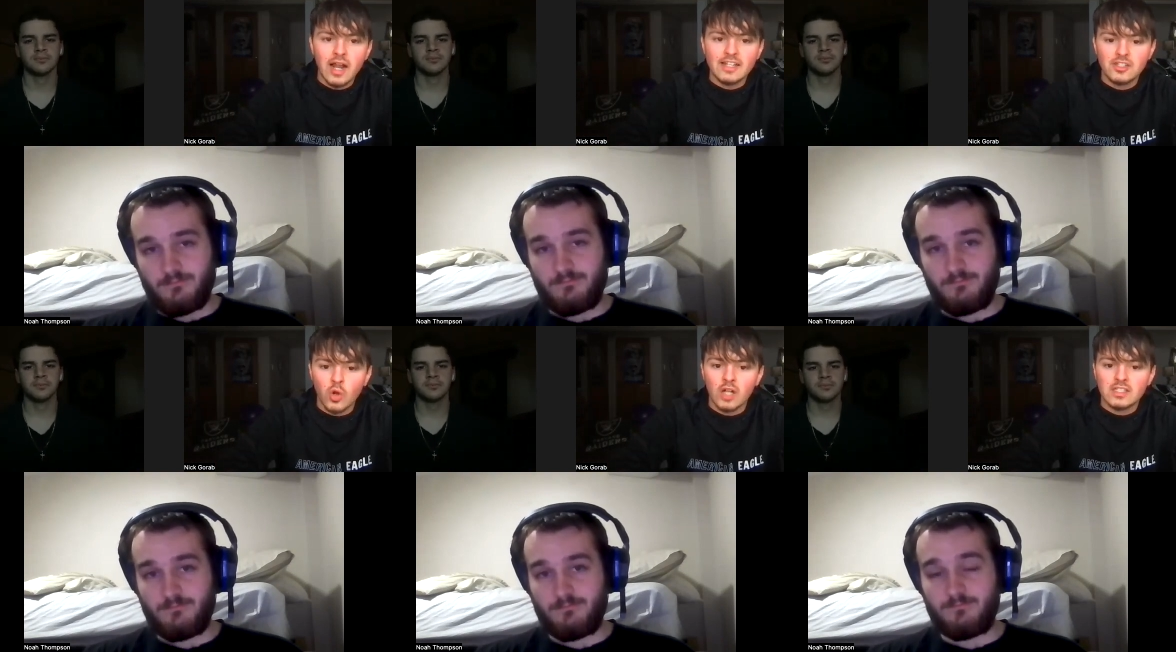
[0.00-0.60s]
Speaker 1: your
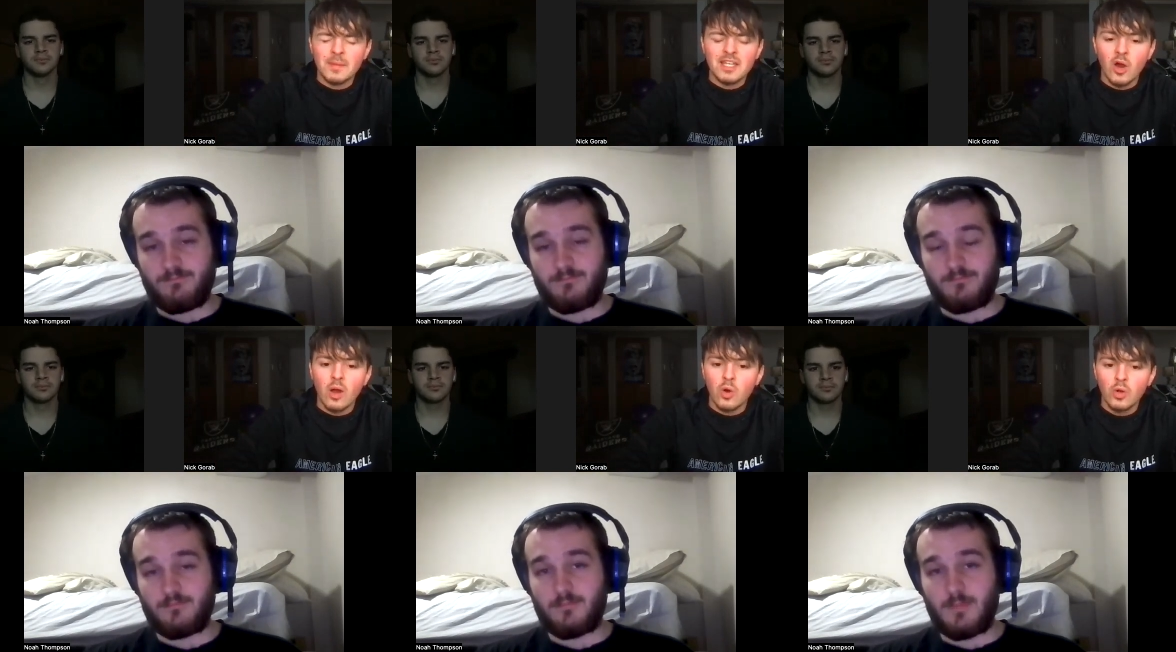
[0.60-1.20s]
guys' thoughts? I mean,
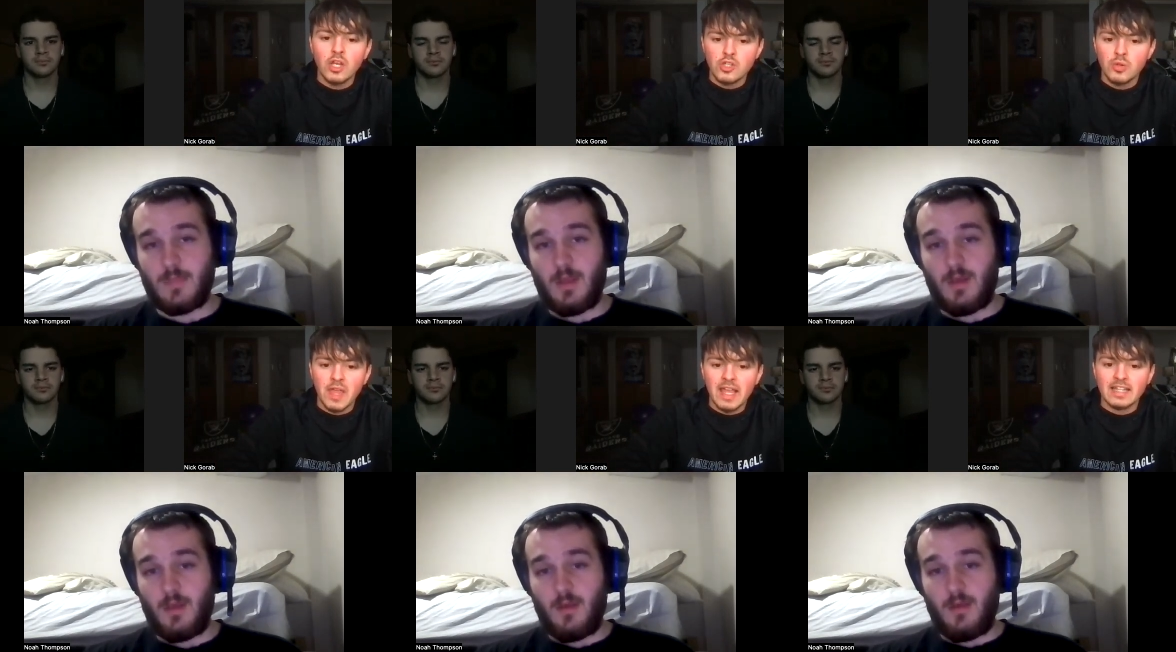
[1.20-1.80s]
Noah, who did
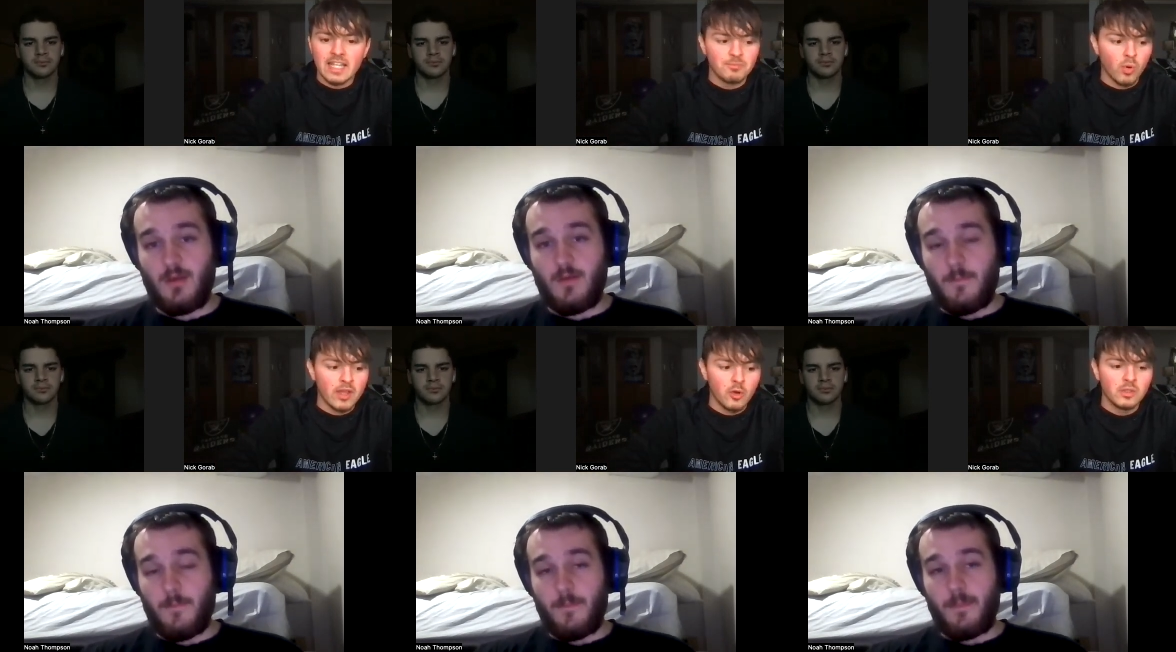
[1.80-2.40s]
you think at this
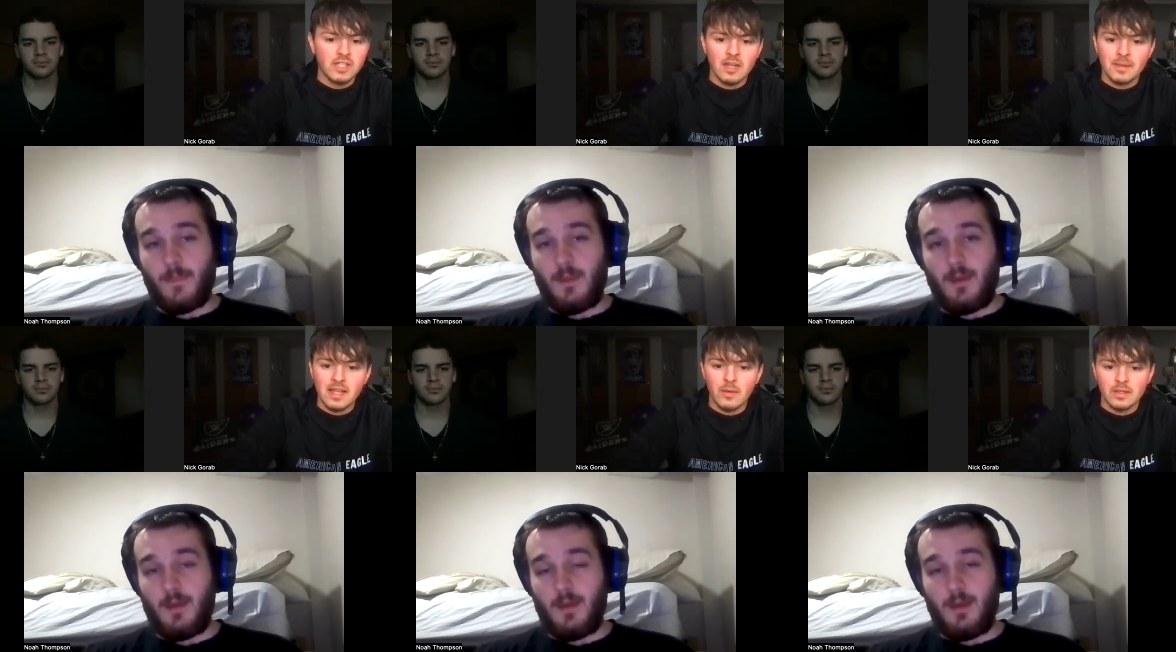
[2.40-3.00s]
point who was going
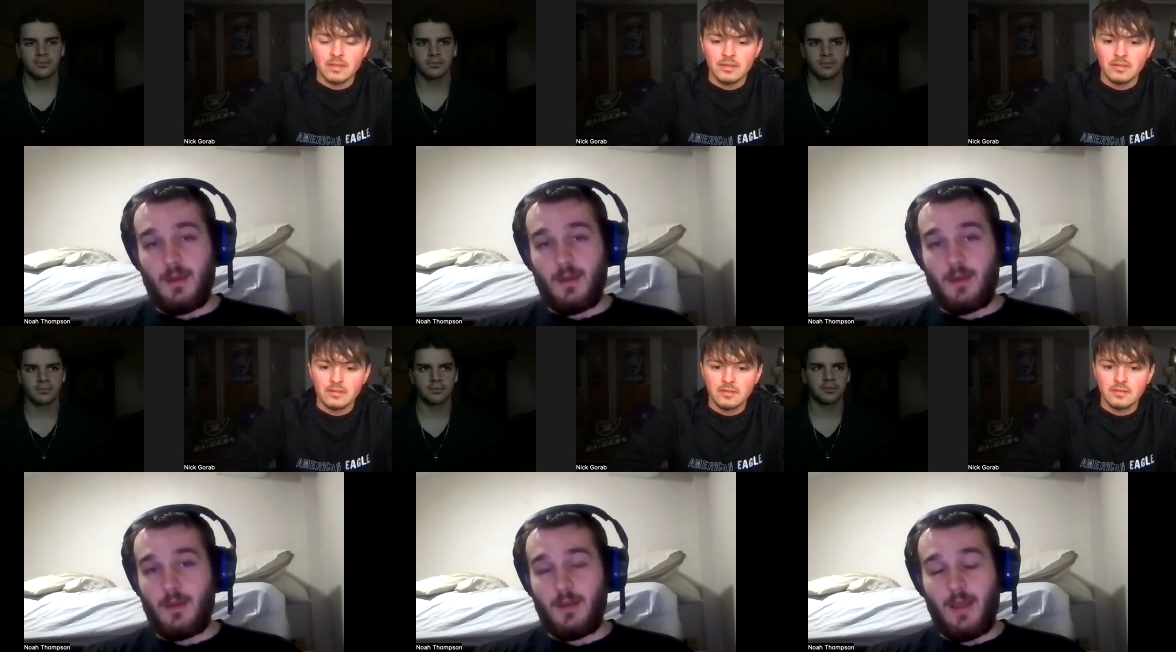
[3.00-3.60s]
to be going?
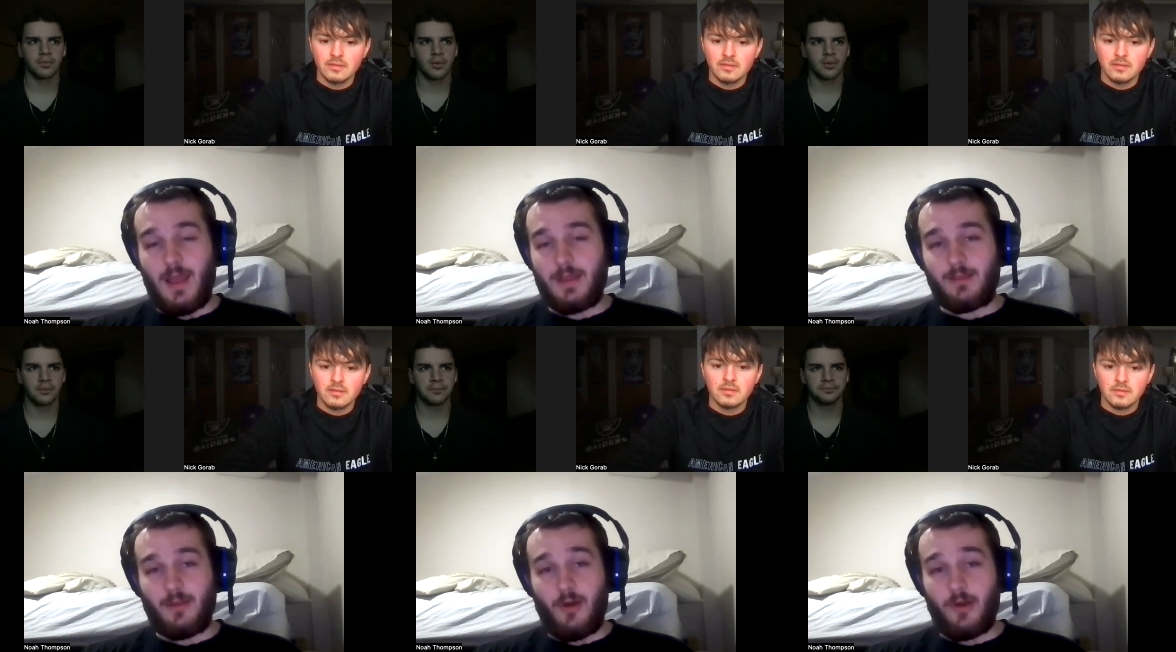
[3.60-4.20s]
Speaker 2: I
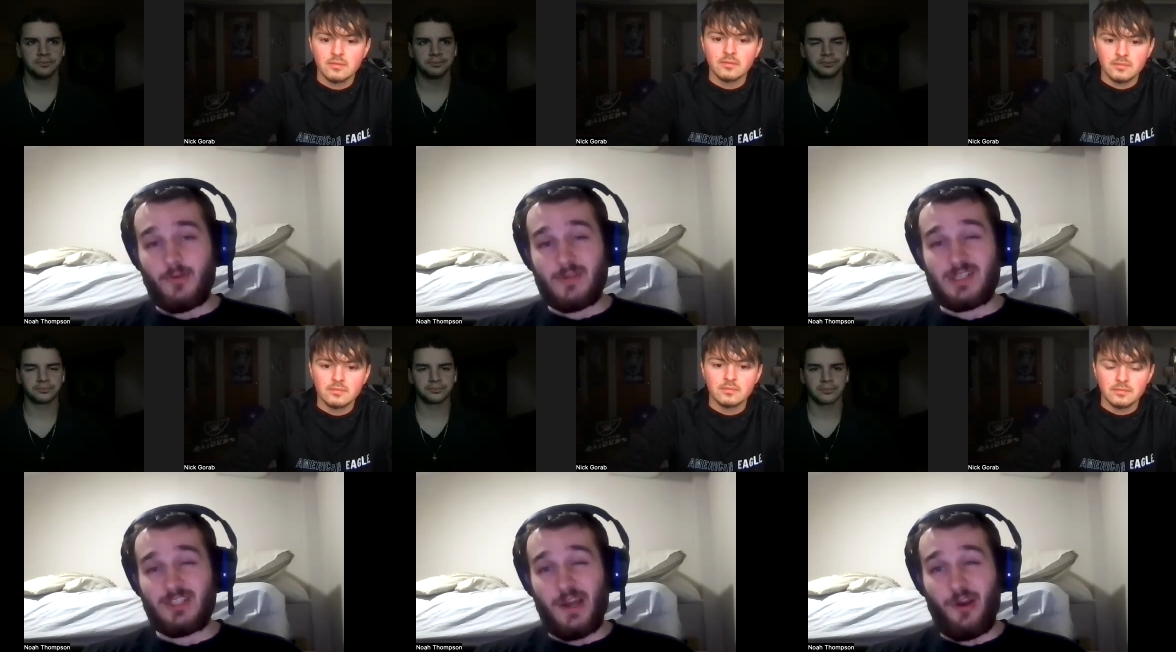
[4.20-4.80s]
thought it was
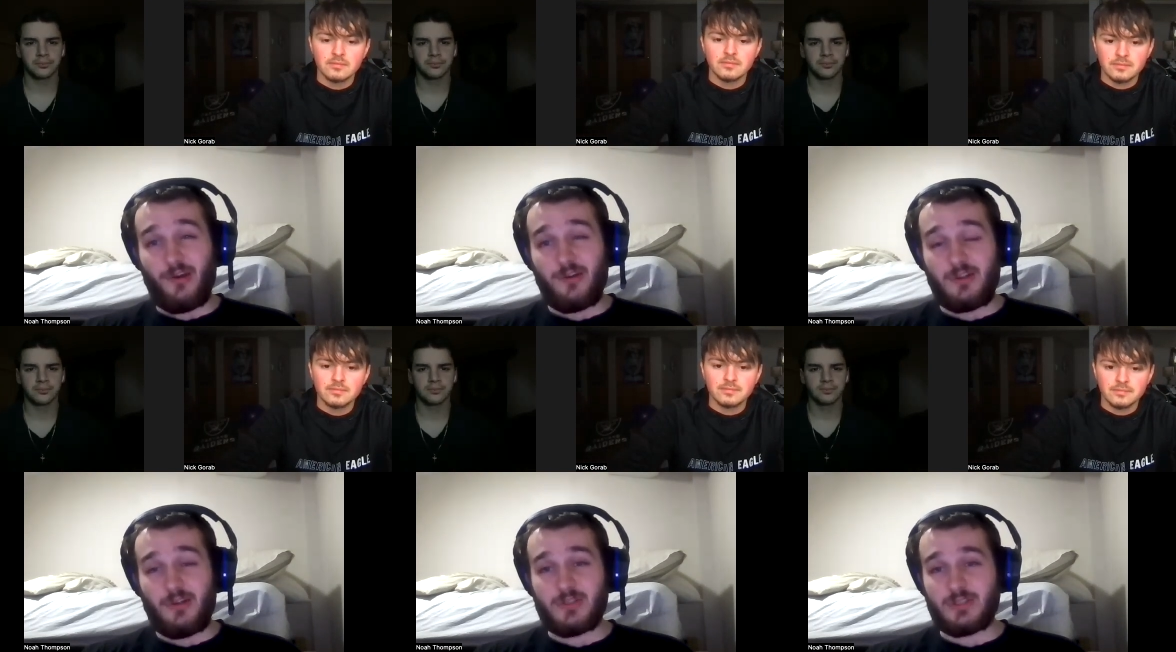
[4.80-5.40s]
Claire.
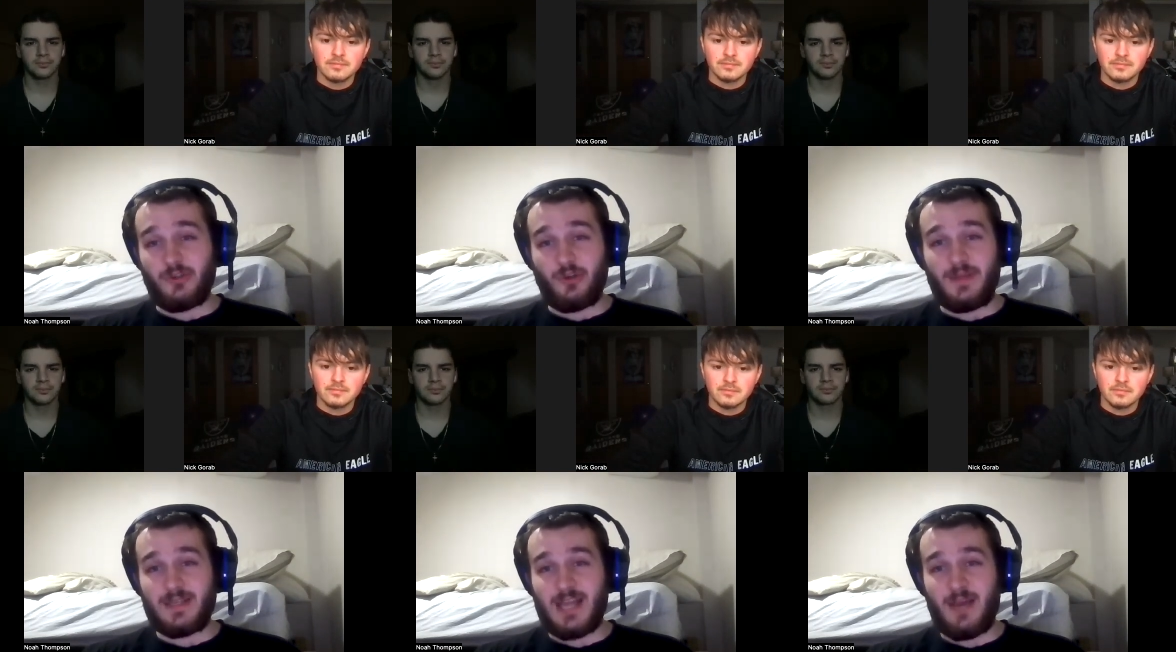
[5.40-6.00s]
There was a little
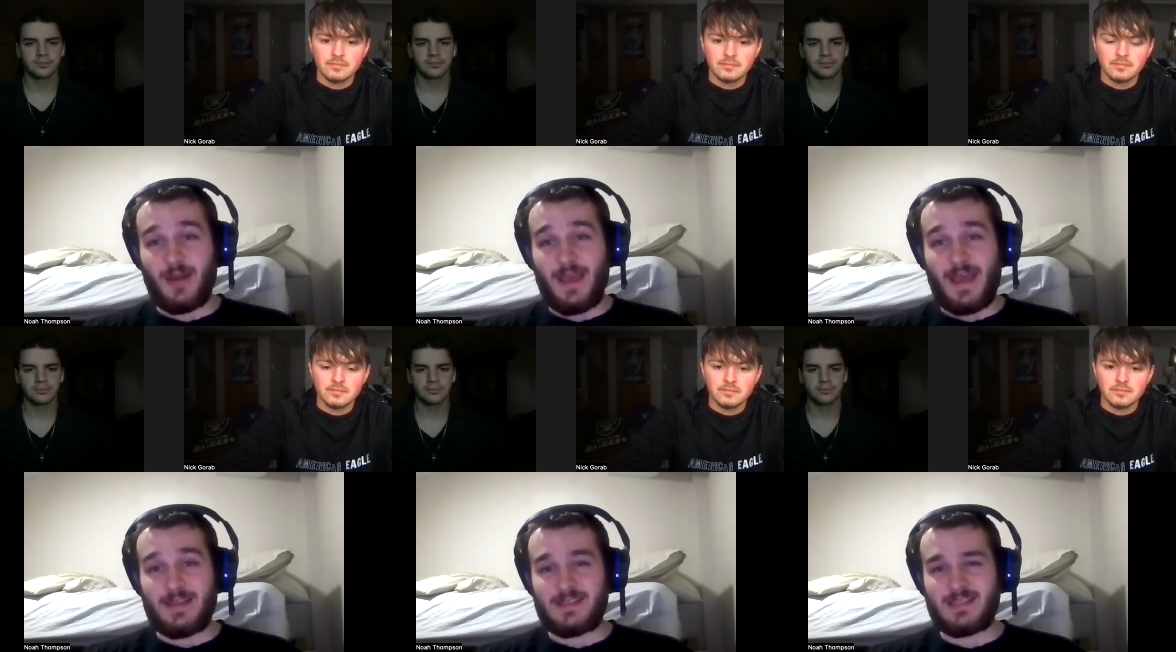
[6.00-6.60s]
bit of time when I
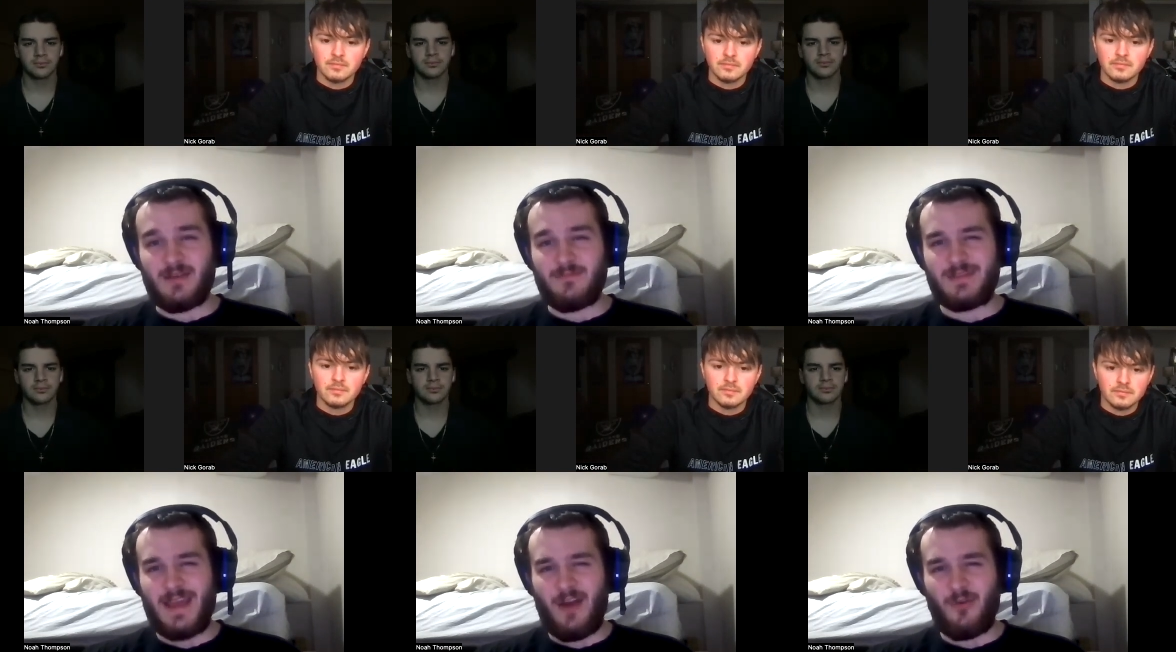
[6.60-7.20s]
had some
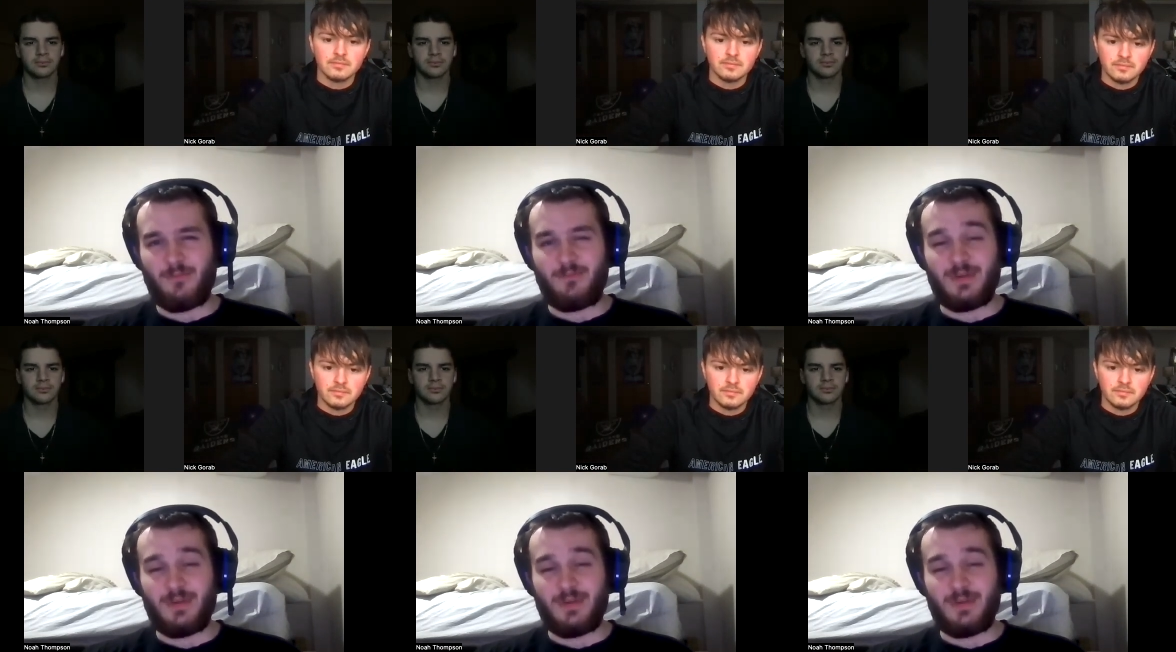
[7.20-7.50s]
doubt,